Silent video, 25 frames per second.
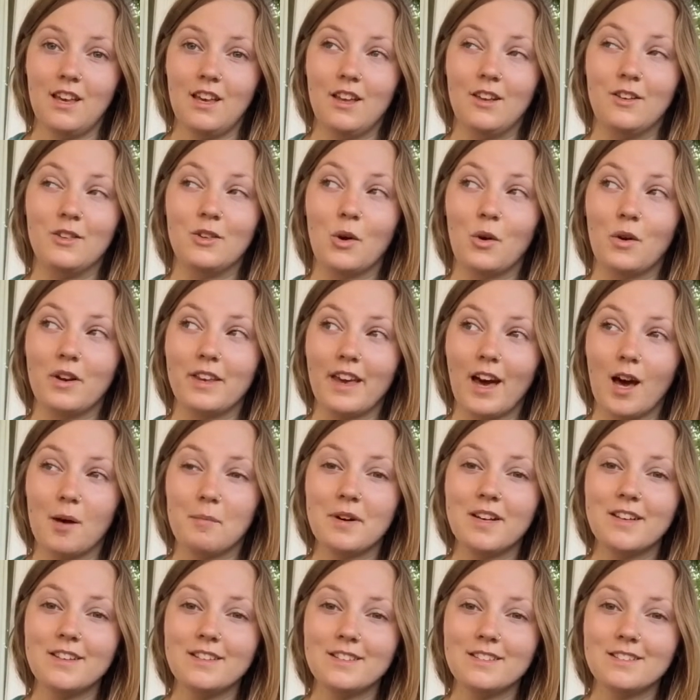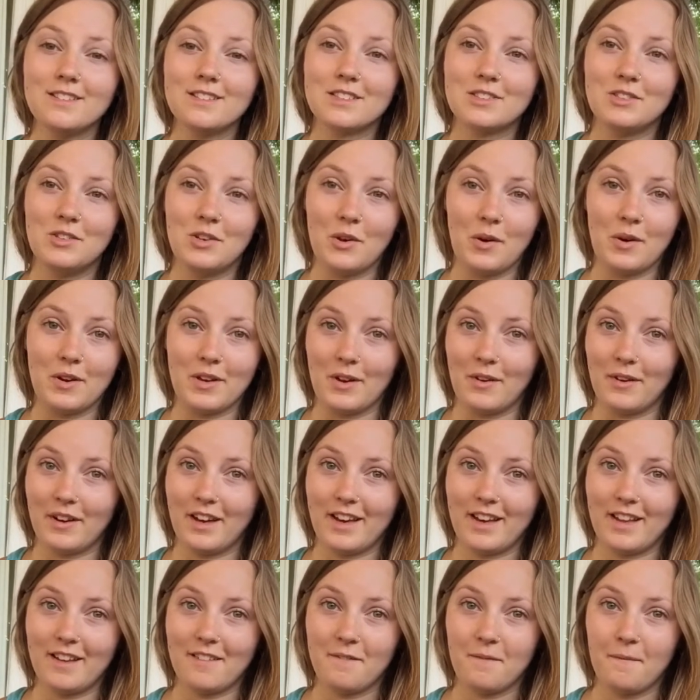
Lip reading: no yamas, no yoga.